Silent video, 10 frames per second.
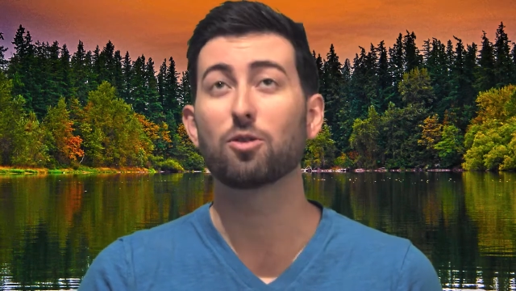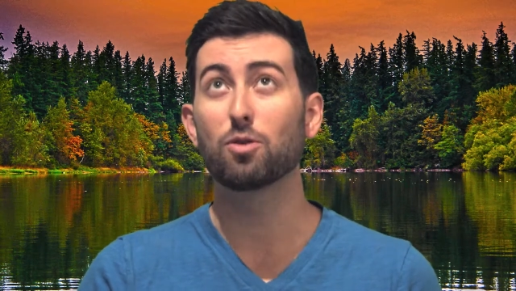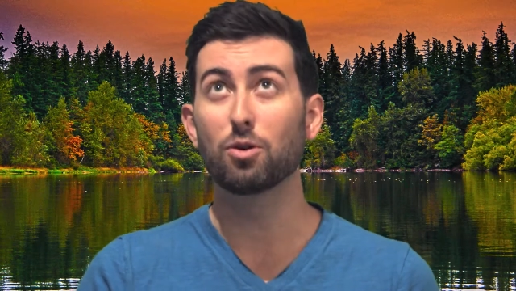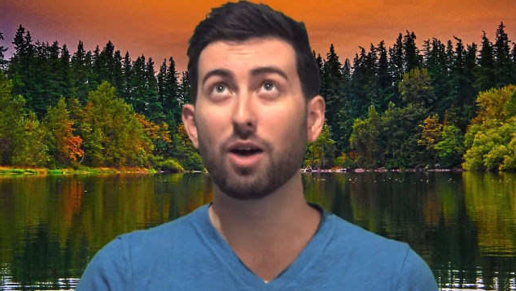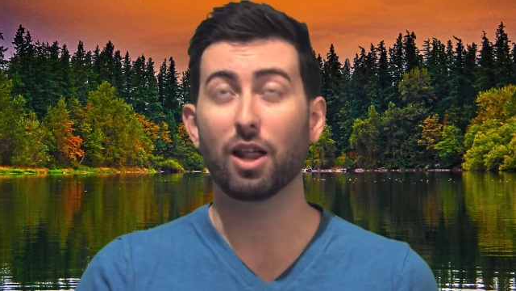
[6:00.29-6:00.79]

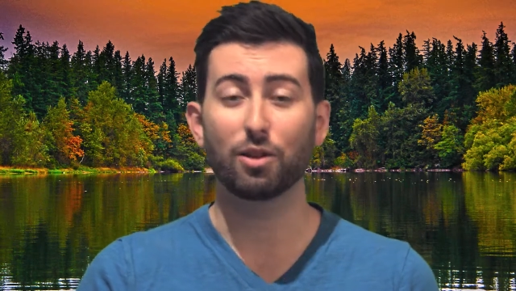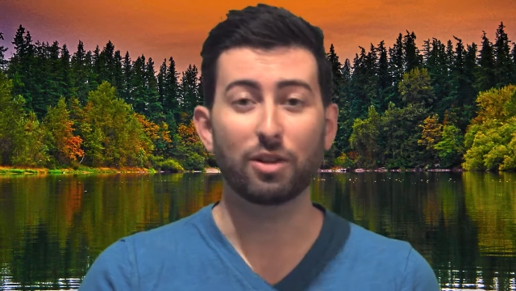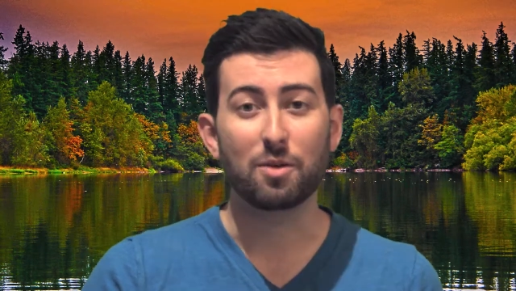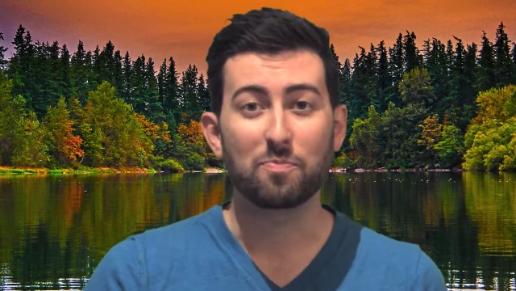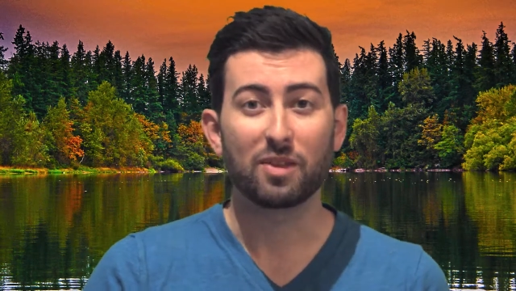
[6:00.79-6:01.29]
Woo,
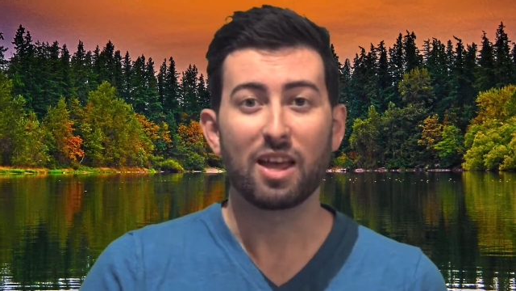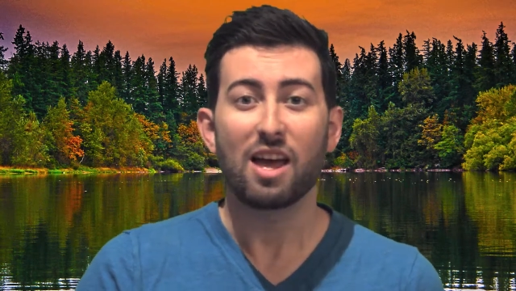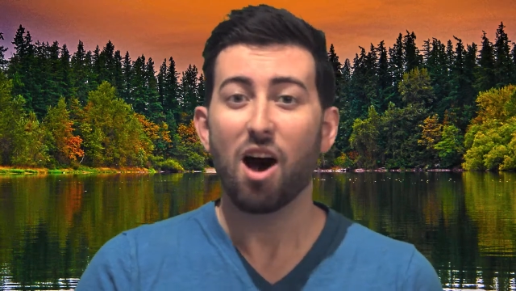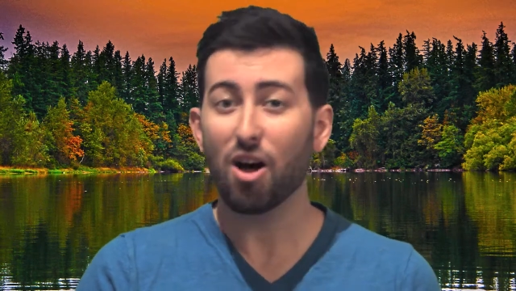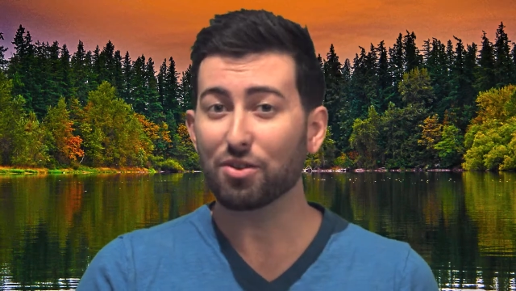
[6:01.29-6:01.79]
hallelujah.
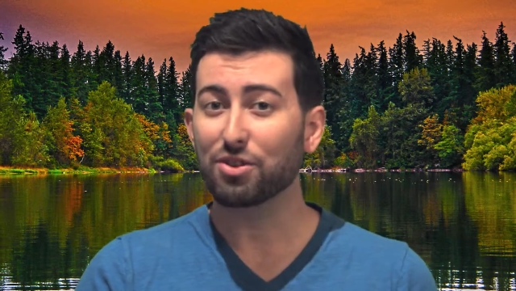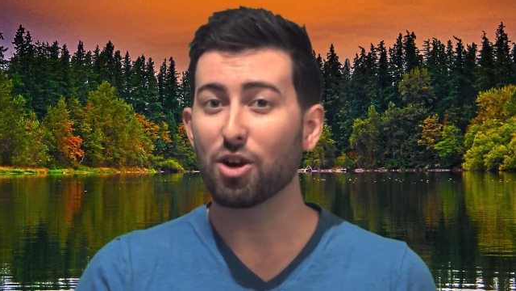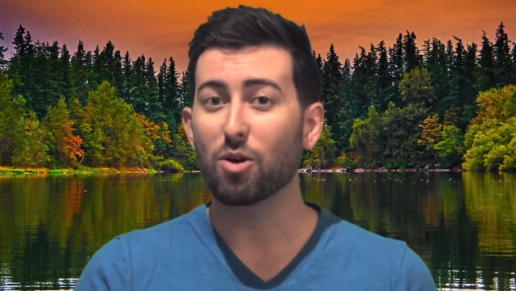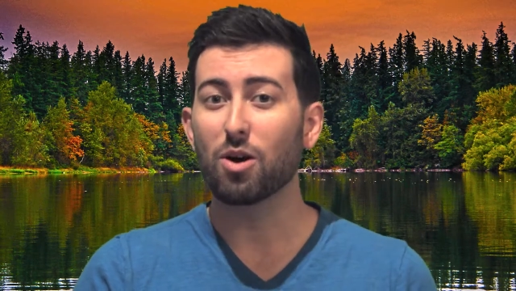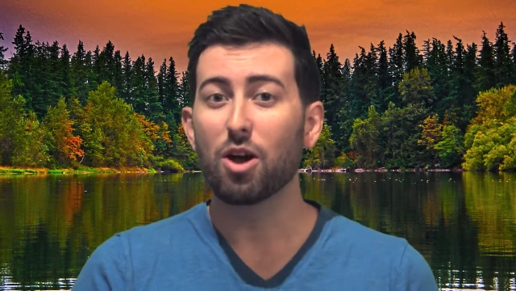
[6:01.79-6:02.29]

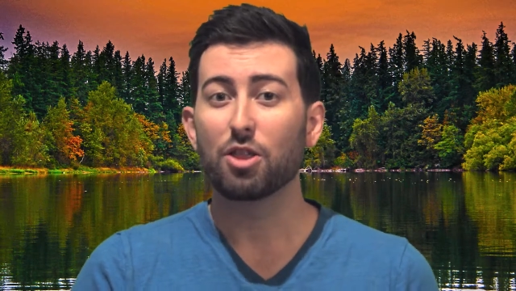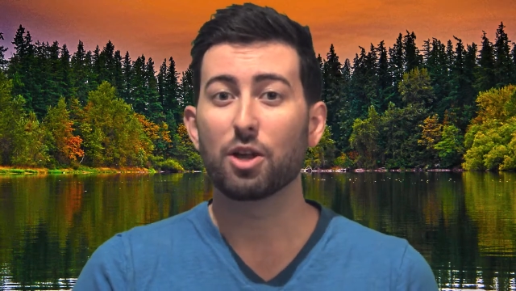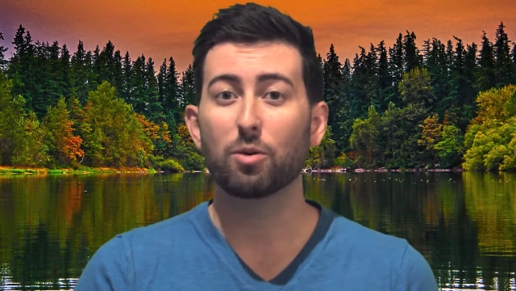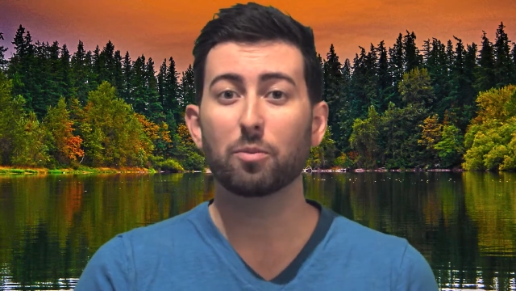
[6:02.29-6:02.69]
Also, there will